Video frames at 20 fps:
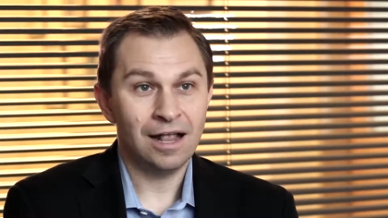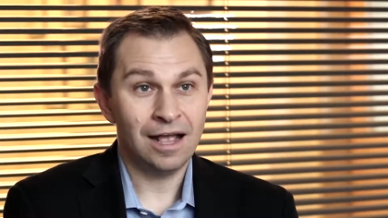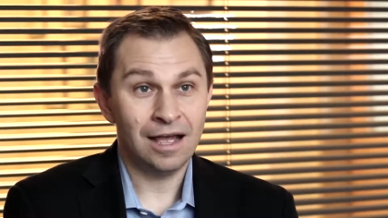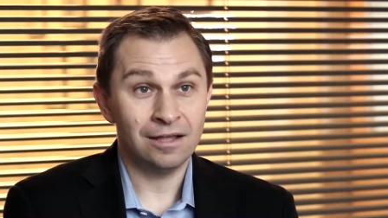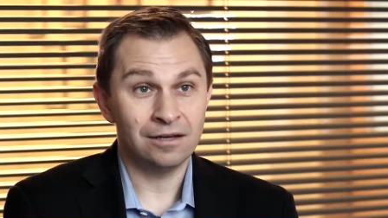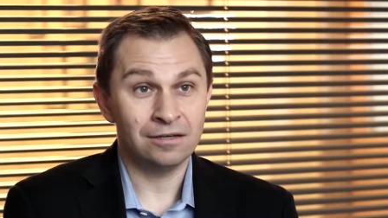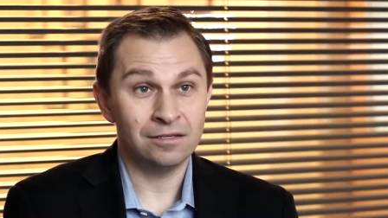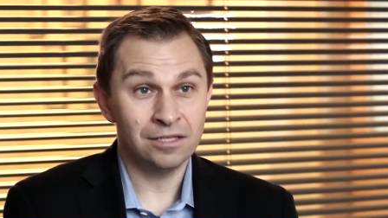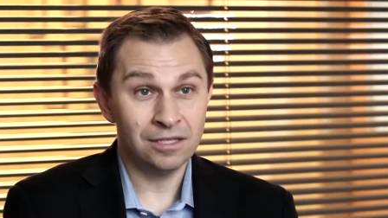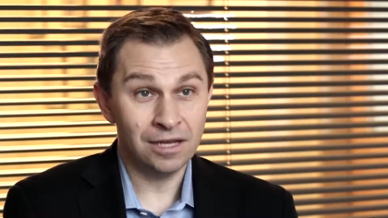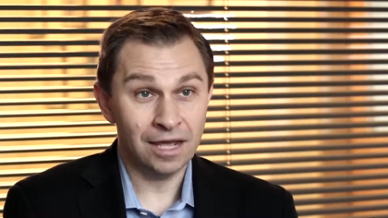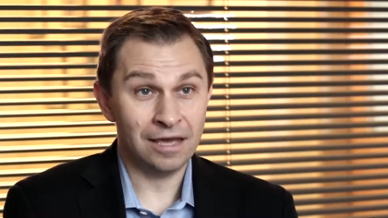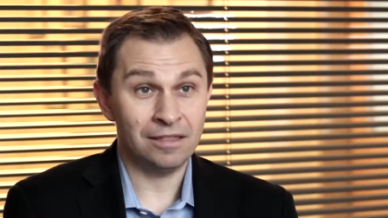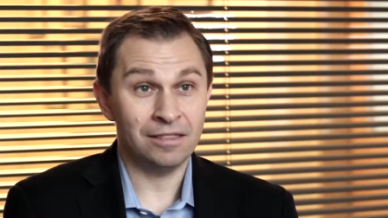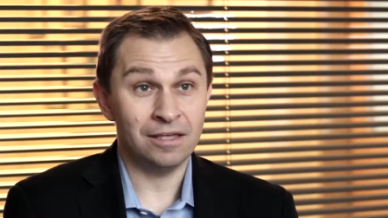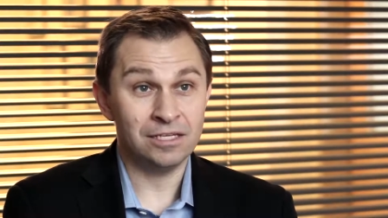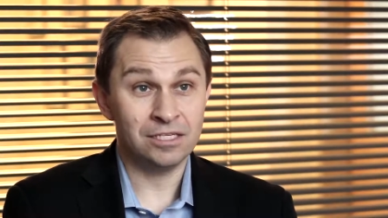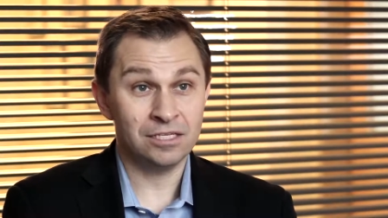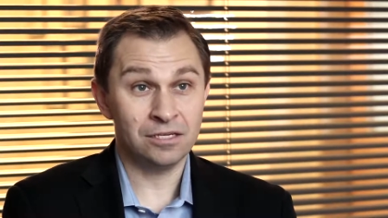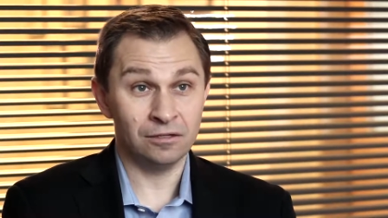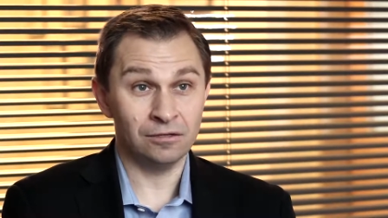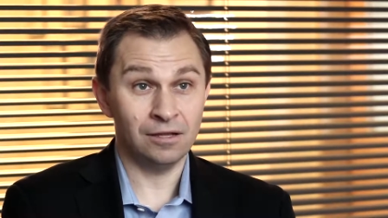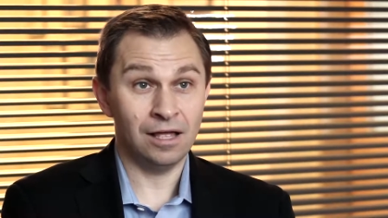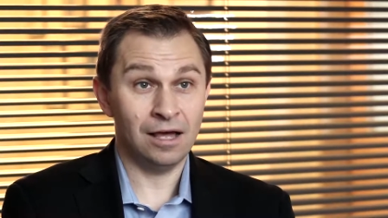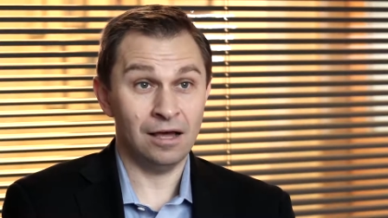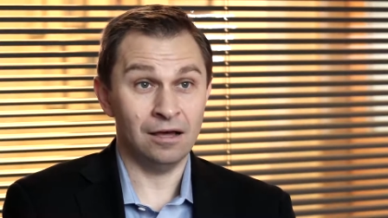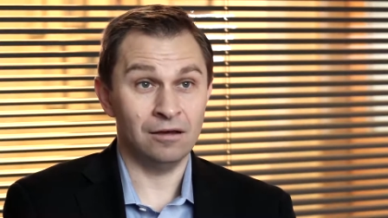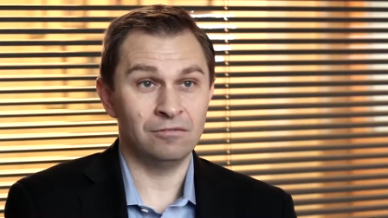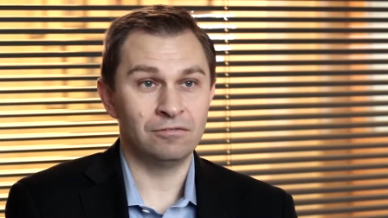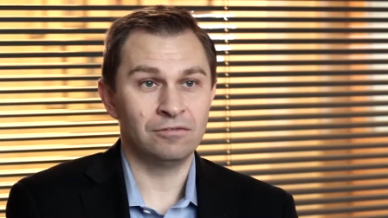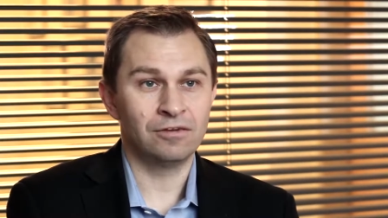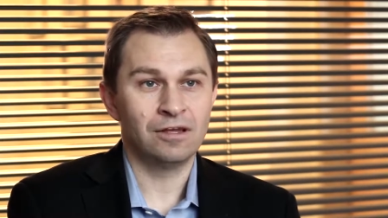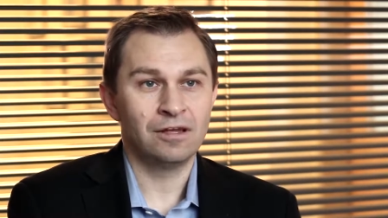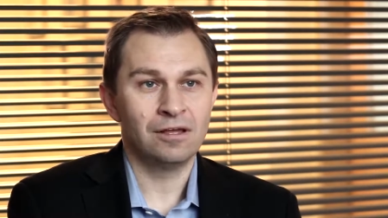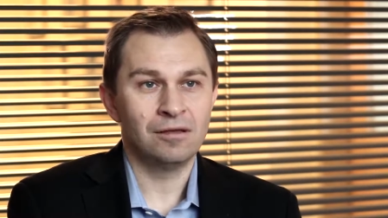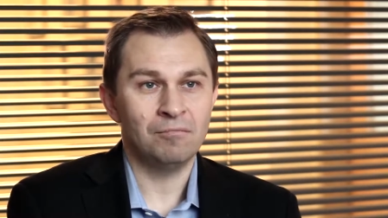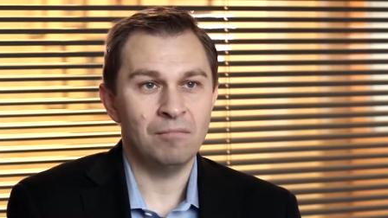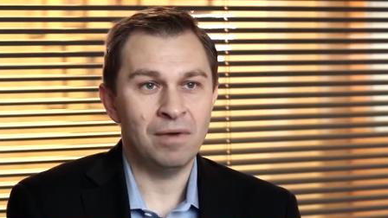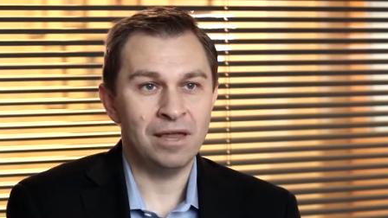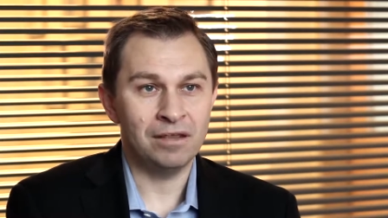And today they still have
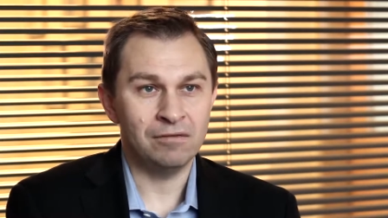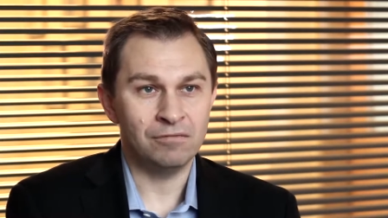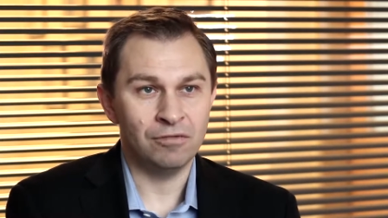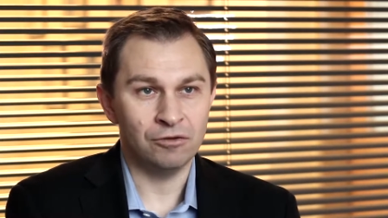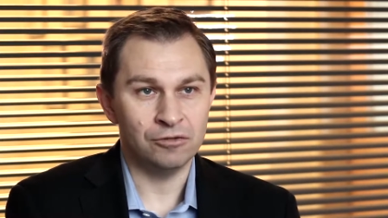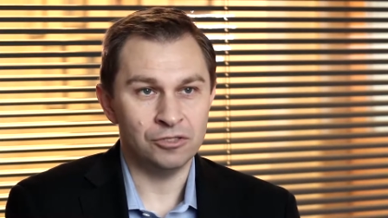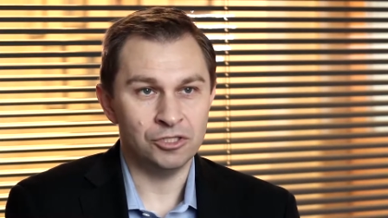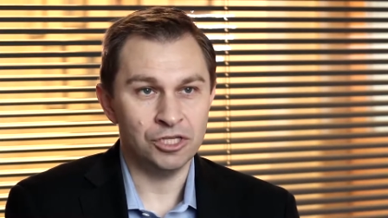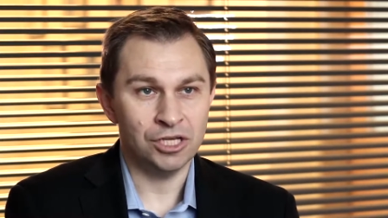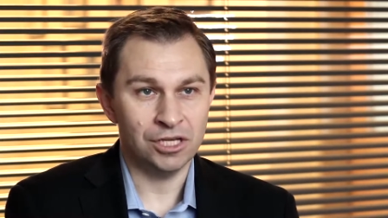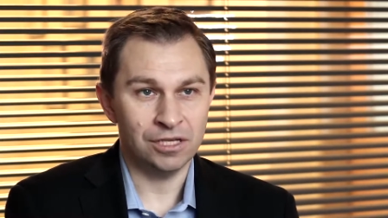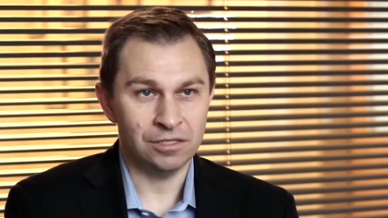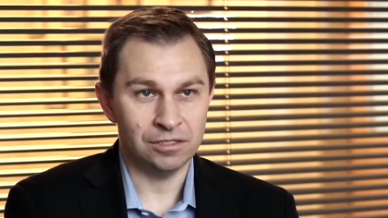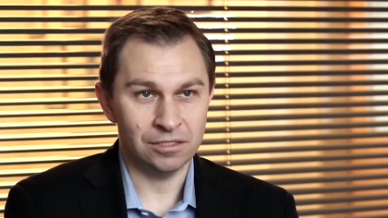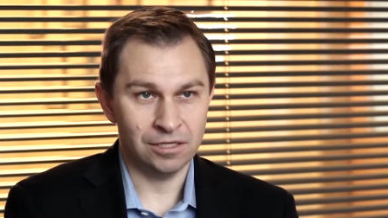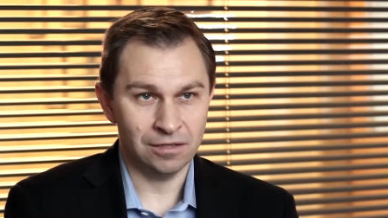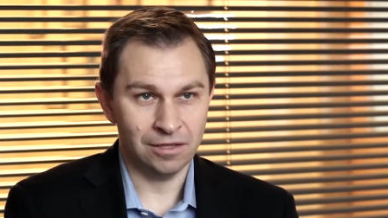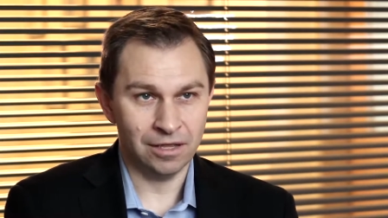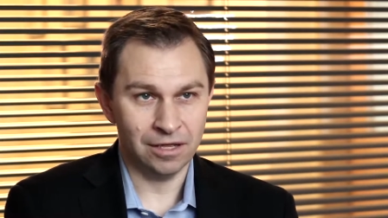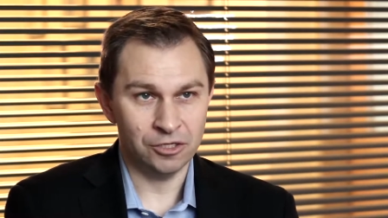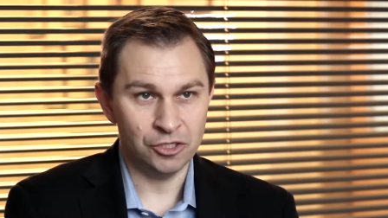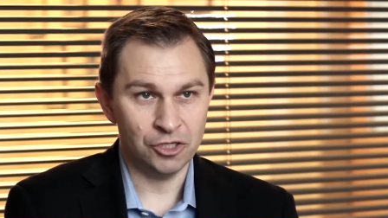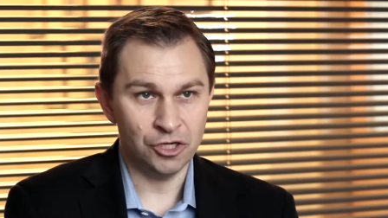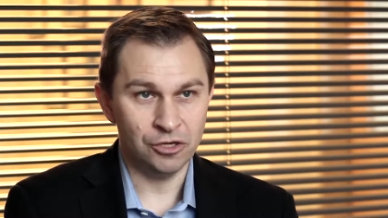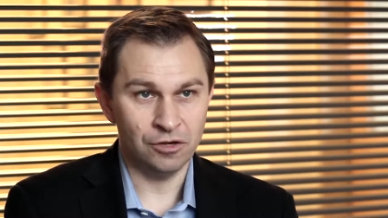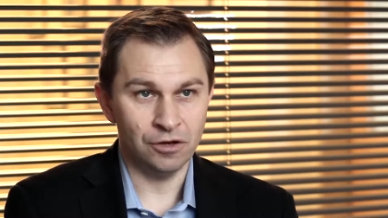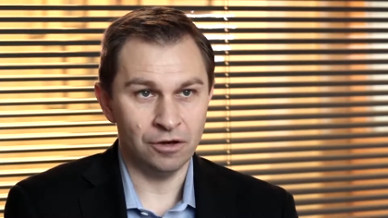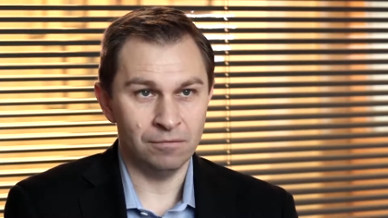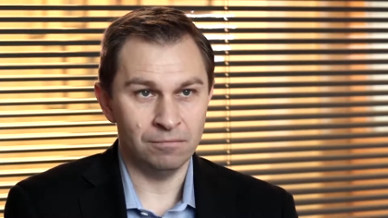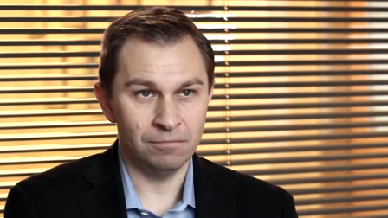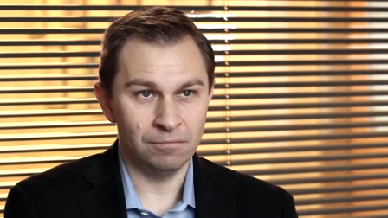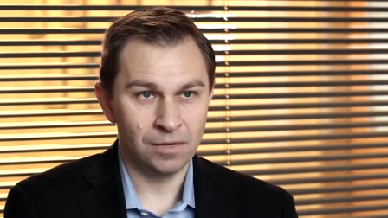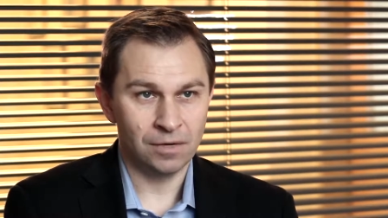many of those genes in their genome.